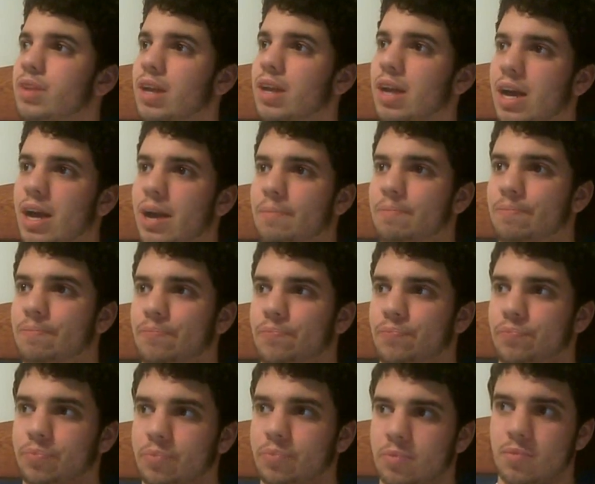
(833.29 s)
There
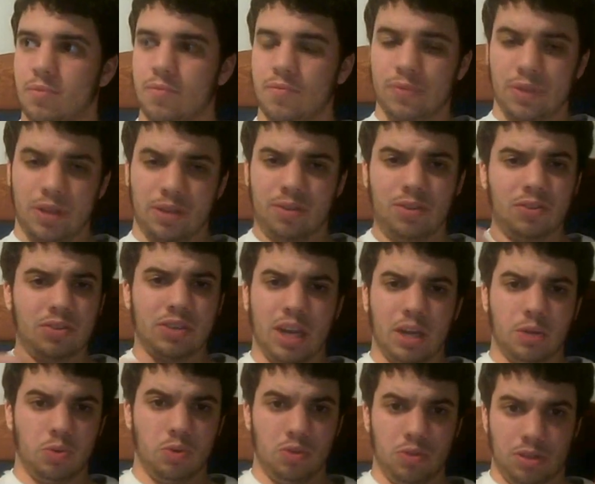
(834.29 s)

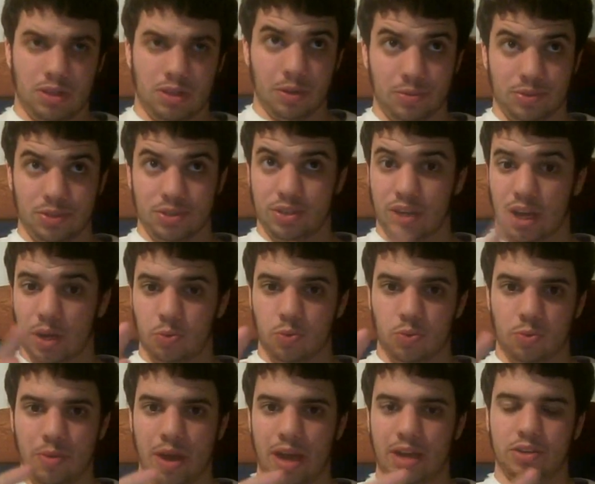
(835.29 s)
was a
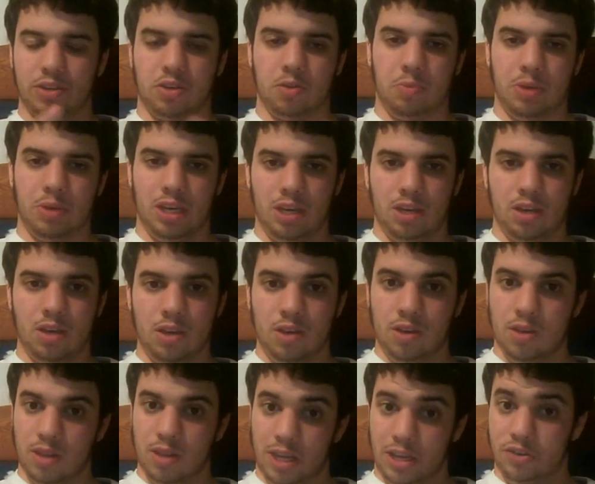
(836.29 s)
scheduled match to be
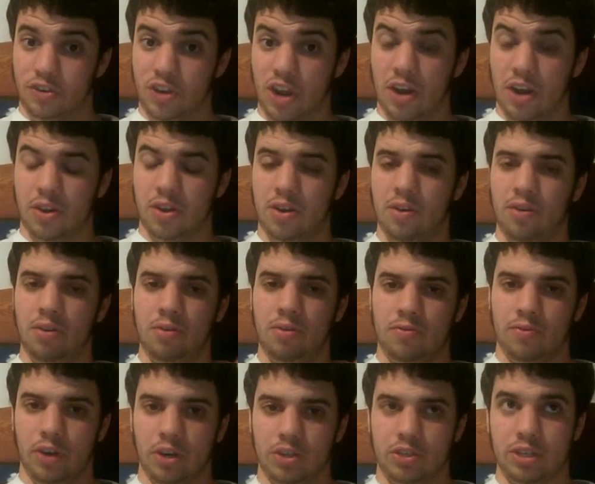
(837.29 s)
the Agenda
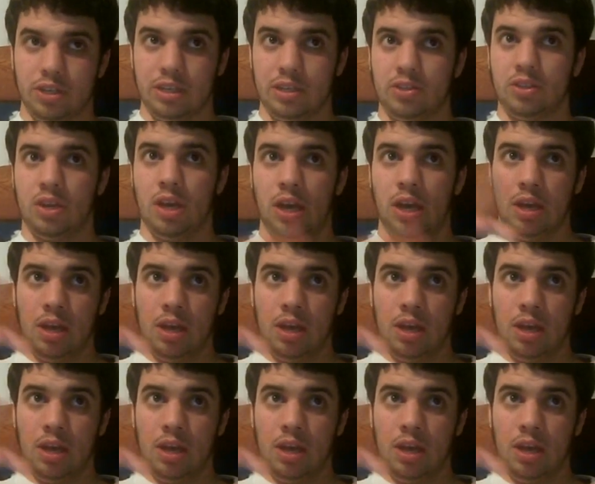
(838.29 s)
versus